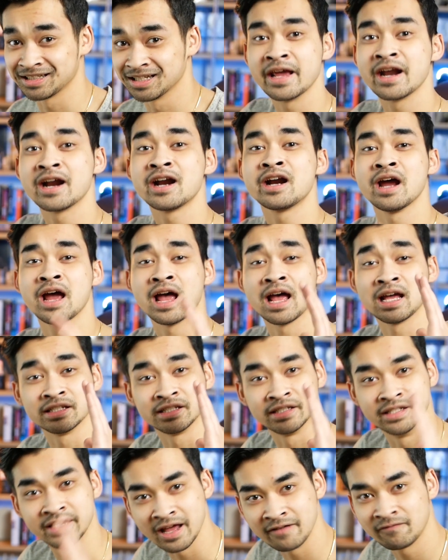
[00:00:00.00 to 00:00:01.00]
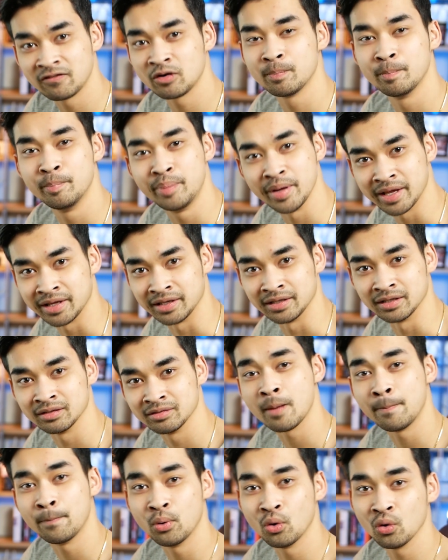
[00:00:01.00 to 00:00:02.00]
There has never been
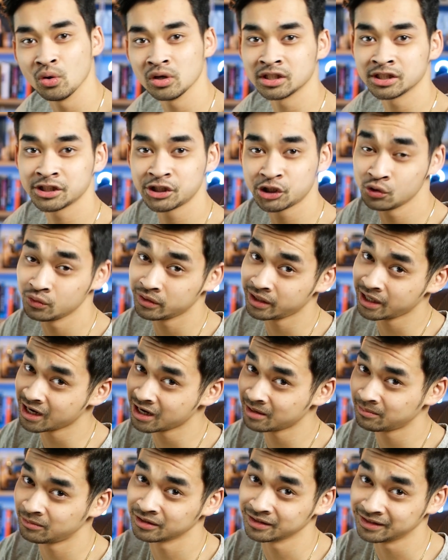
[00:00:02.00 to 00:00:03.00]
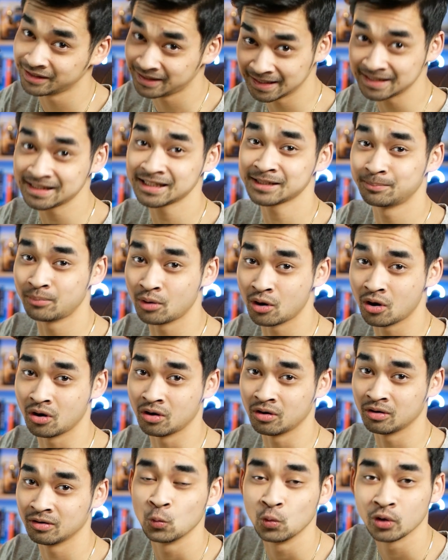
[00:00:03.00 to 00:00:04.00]
a point and shoot camera this
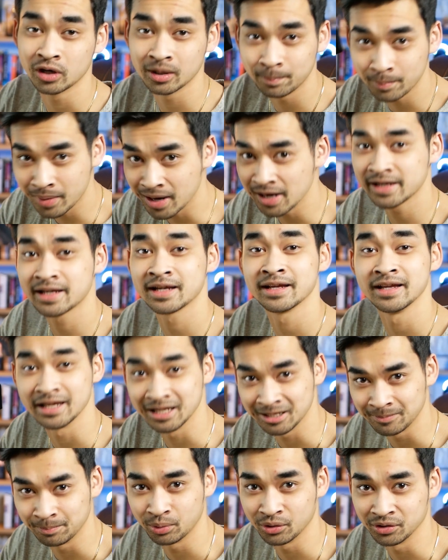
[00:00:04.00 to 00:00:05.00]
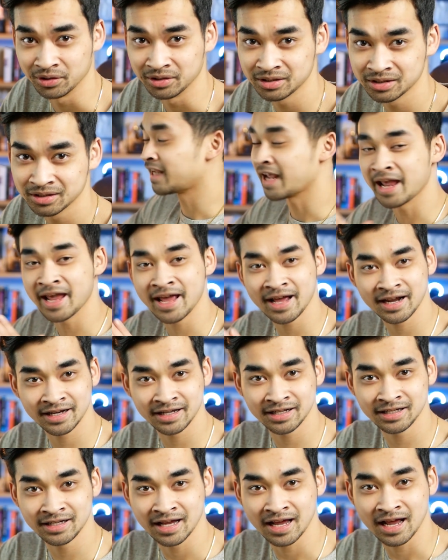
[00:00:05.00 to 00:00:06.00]
small with a mic input.
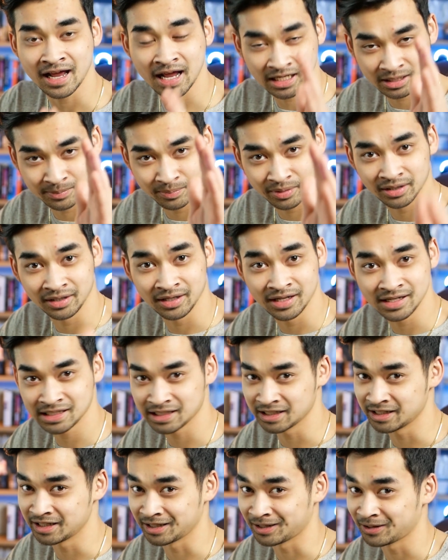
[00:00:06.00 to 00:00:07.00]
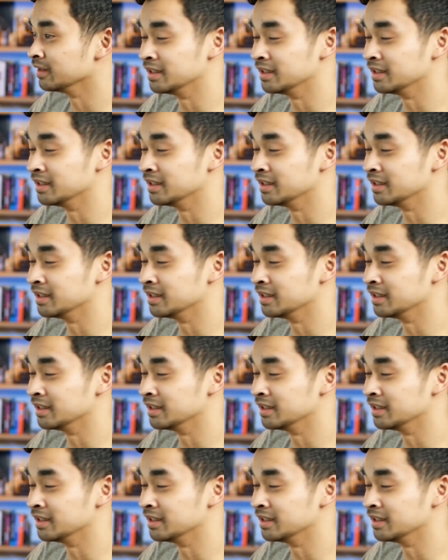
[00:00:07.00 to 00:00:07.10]
Canon has been listening.